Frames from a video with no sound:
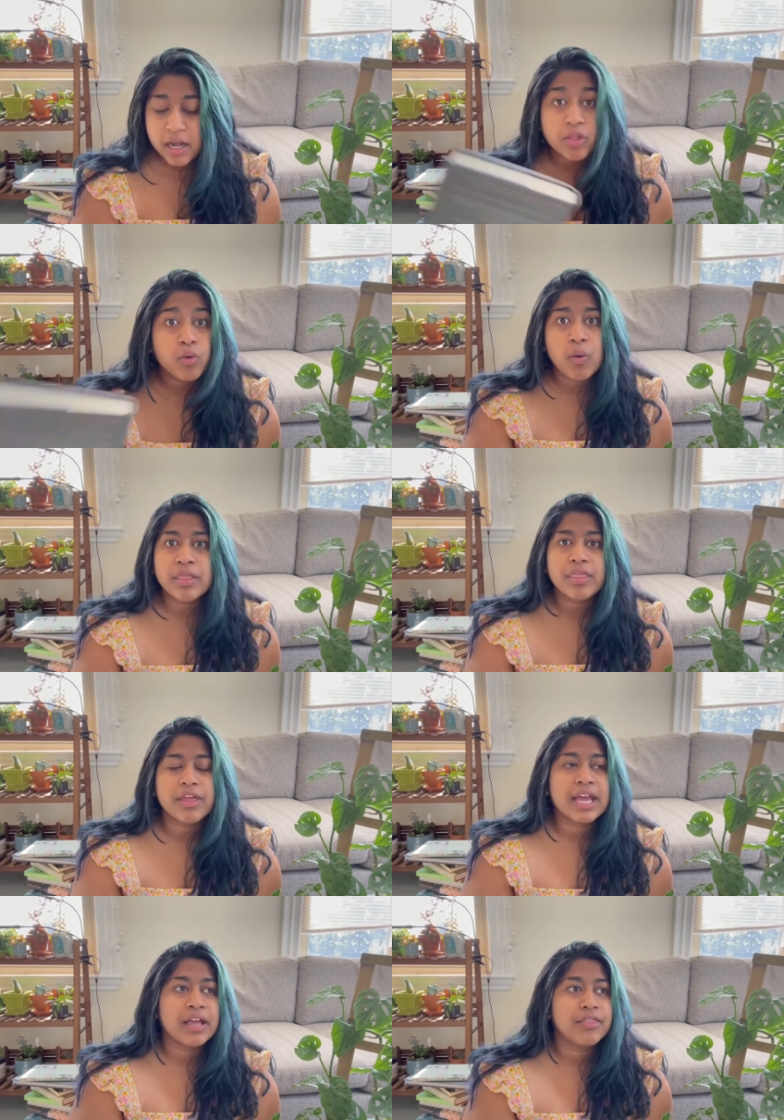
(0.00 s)
The one
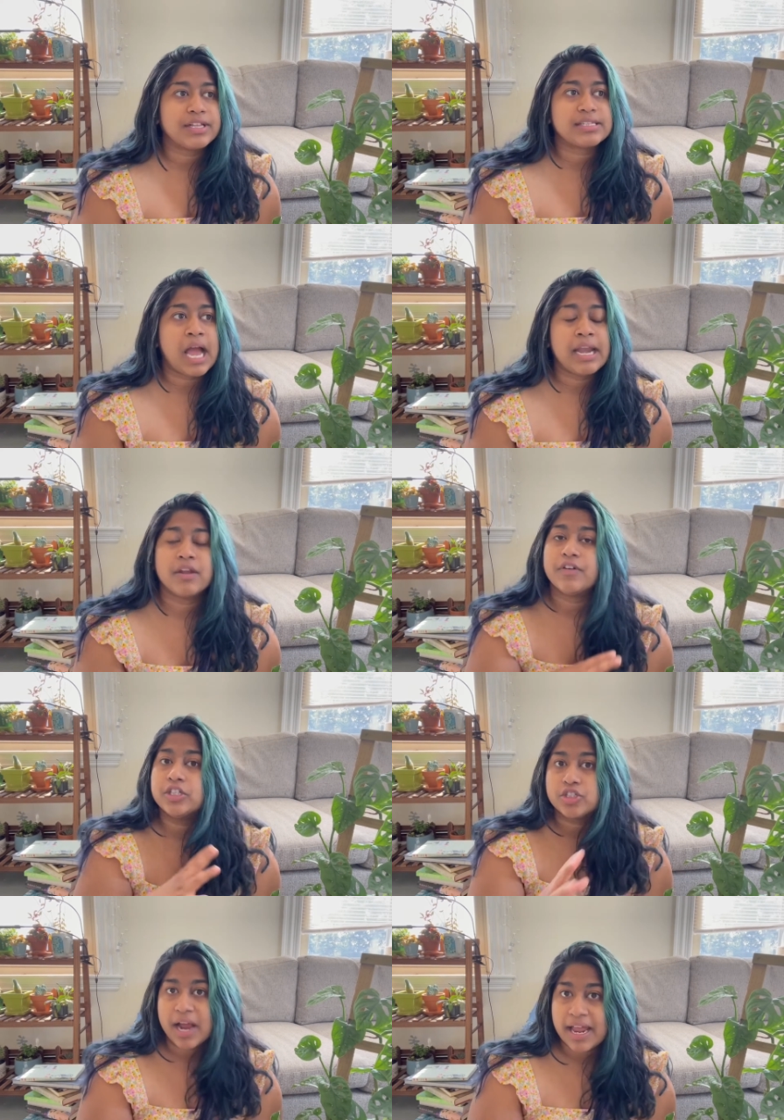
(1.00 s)
thing that's kind of a
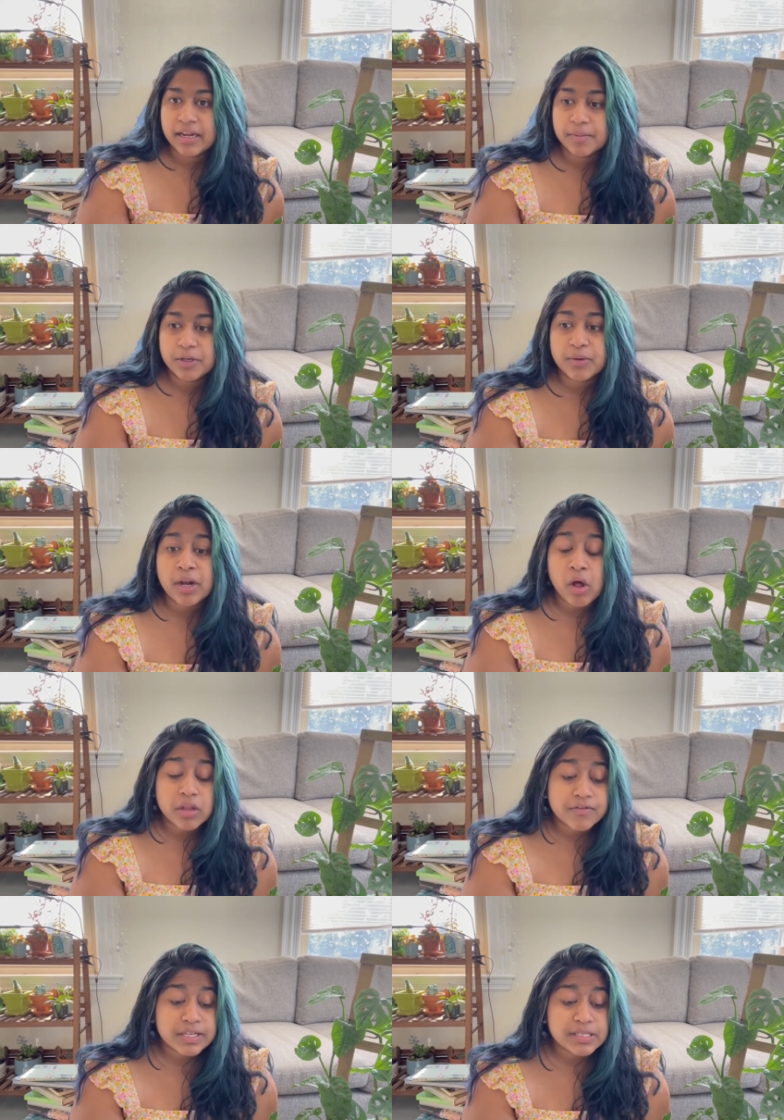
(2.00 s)
trend between all
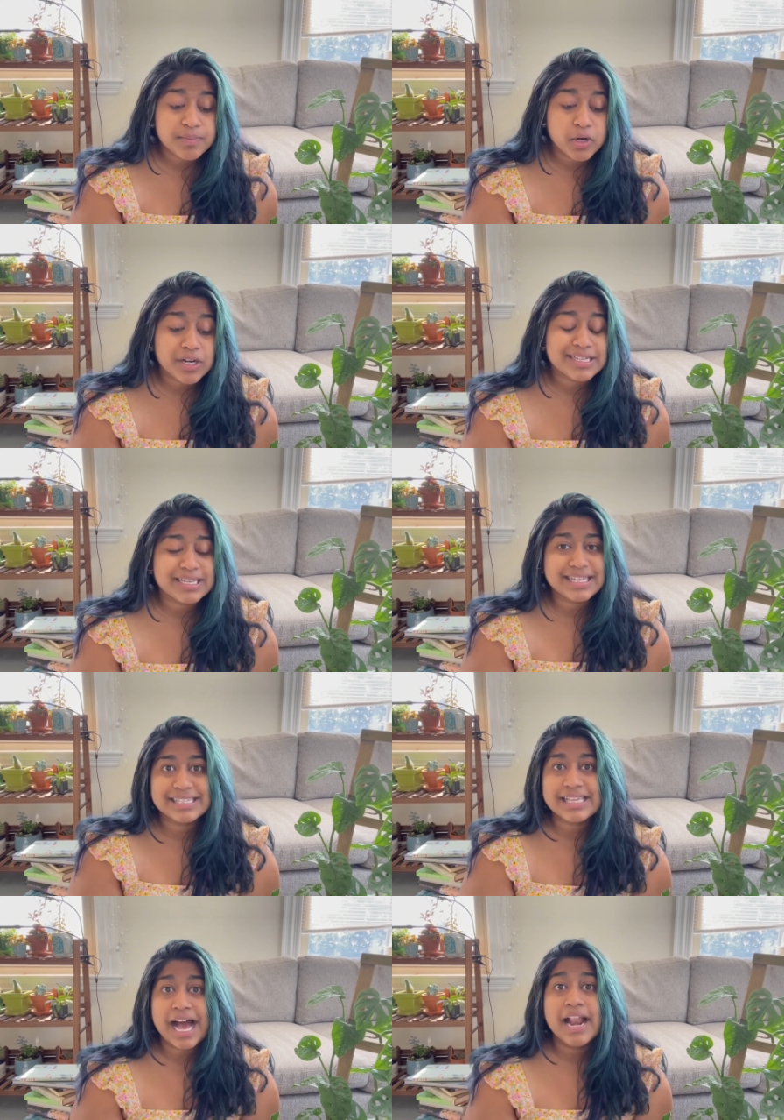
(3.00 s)
of these books is
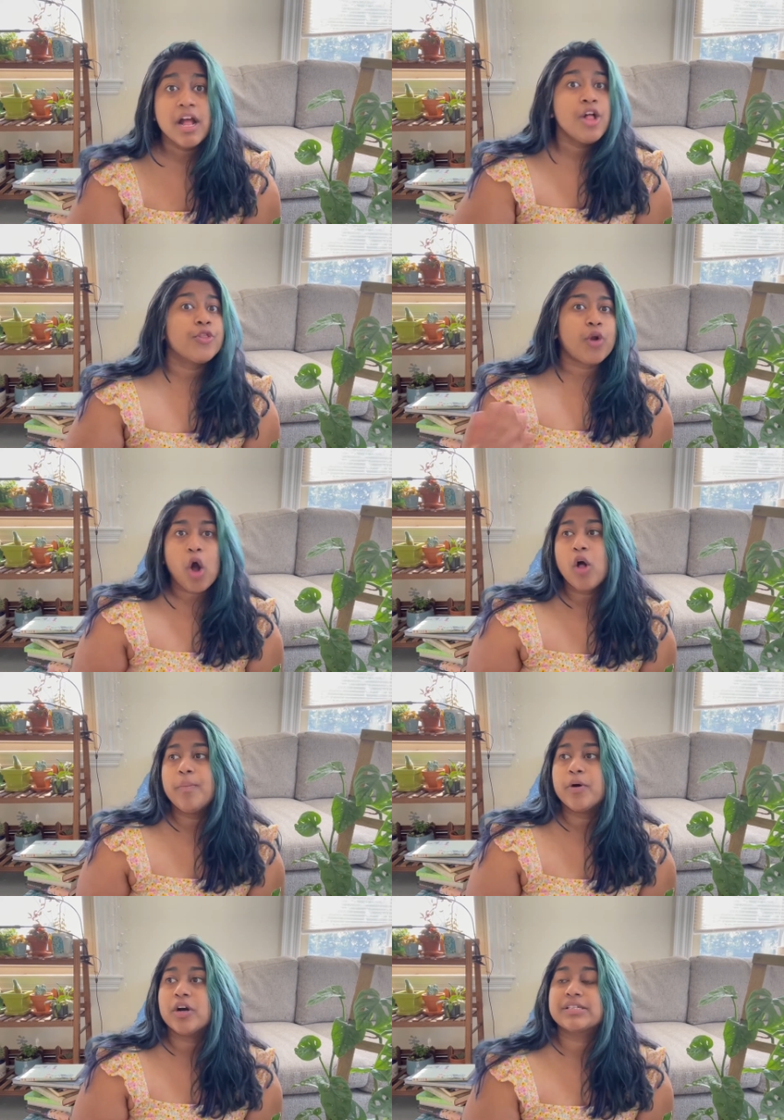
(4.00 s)
that they're all
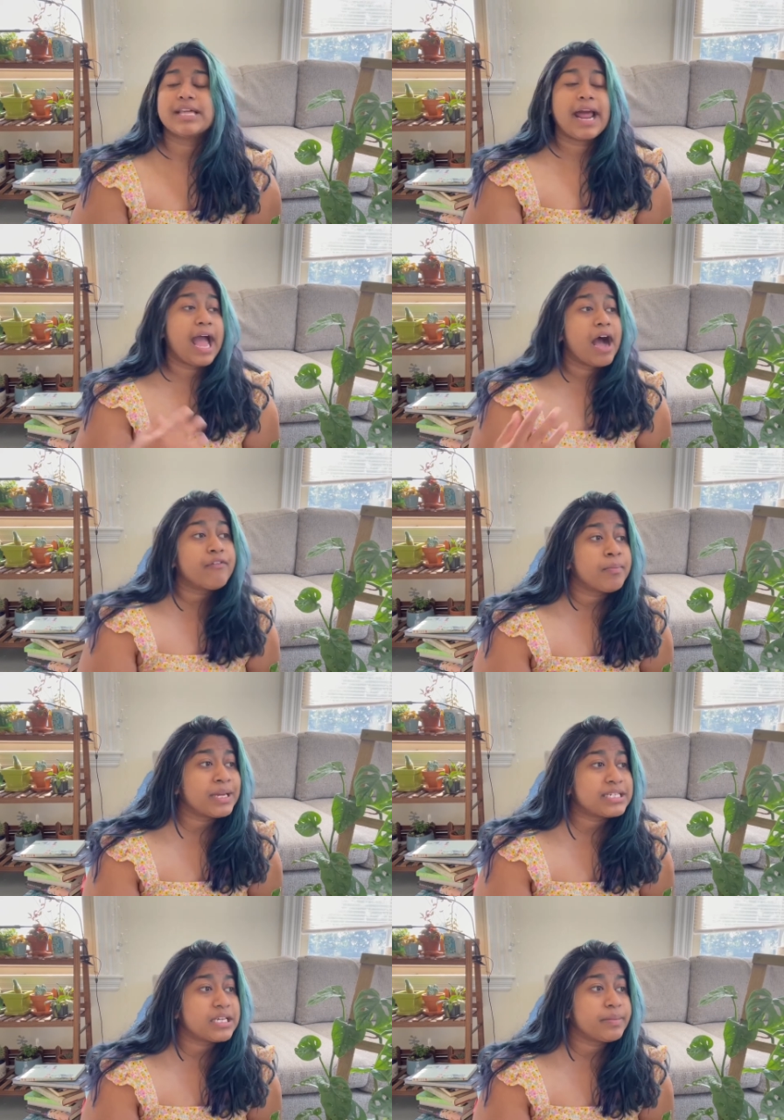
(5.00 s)
books that I have on my
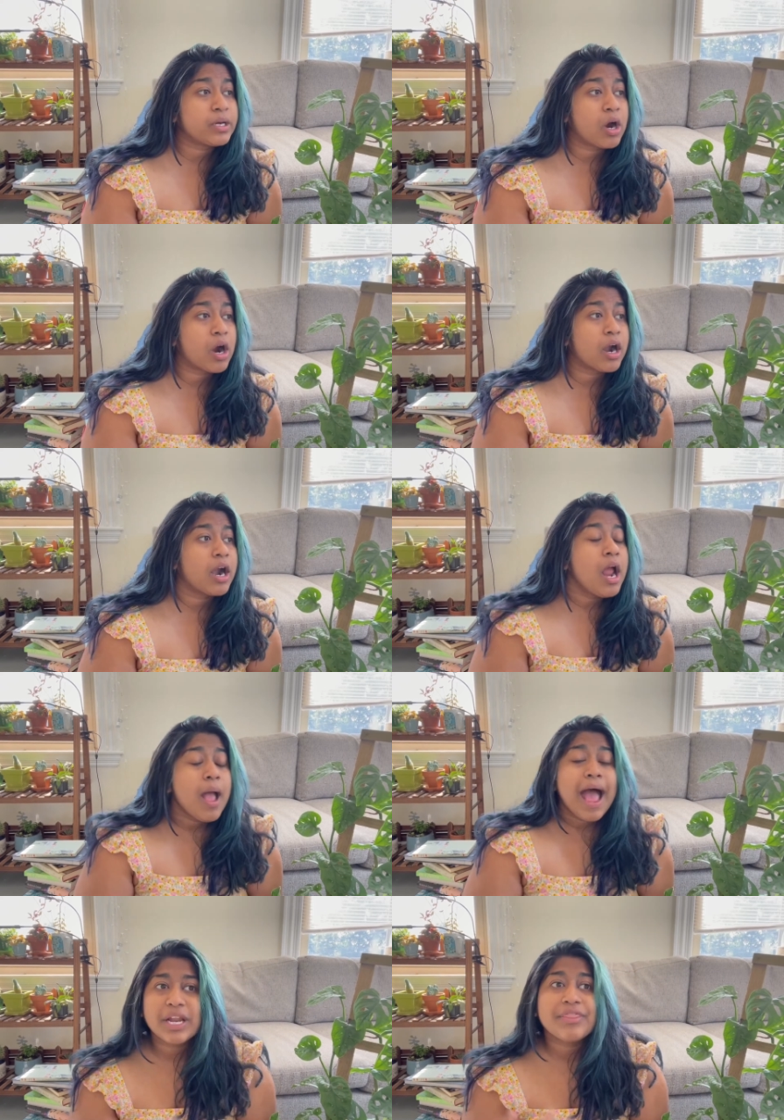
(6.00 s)
TBR
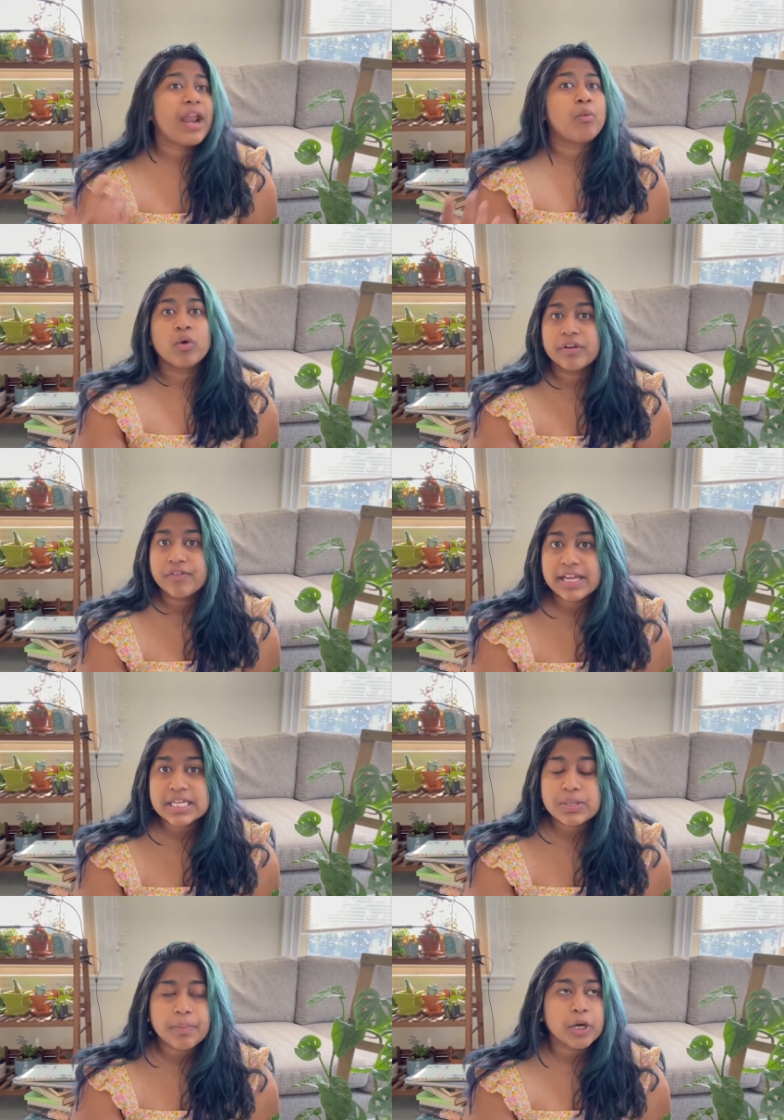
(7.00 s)
and that I would have liked
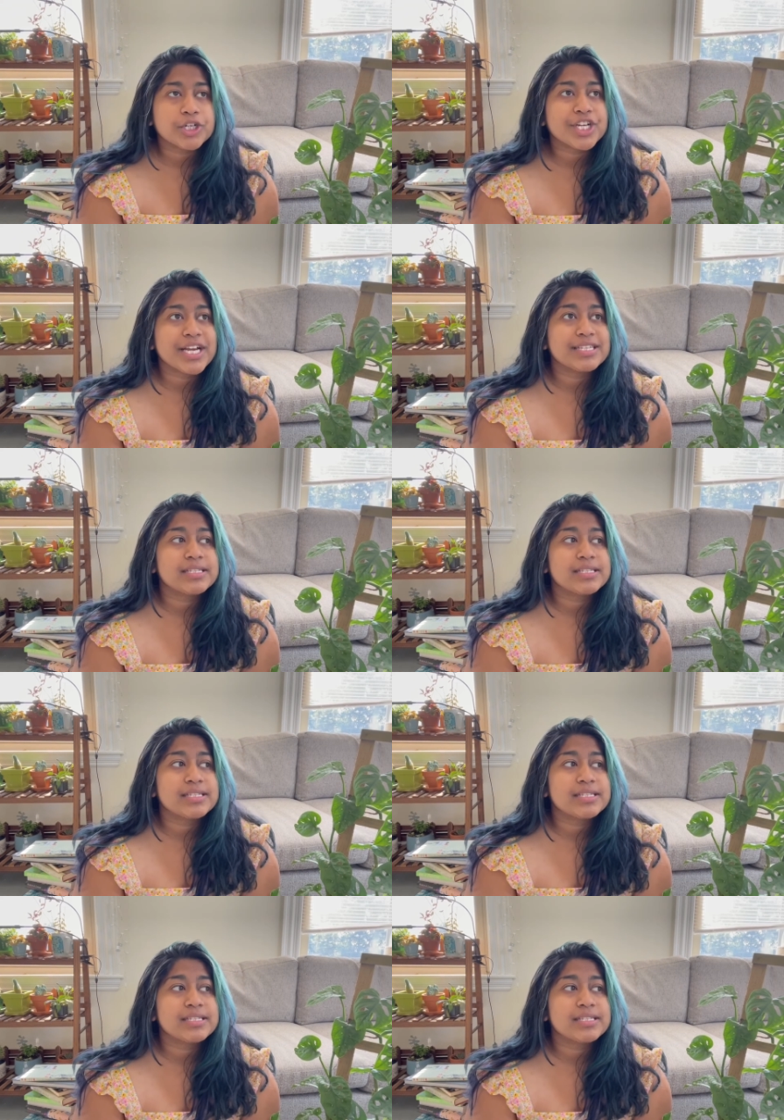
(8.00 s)
to purchase,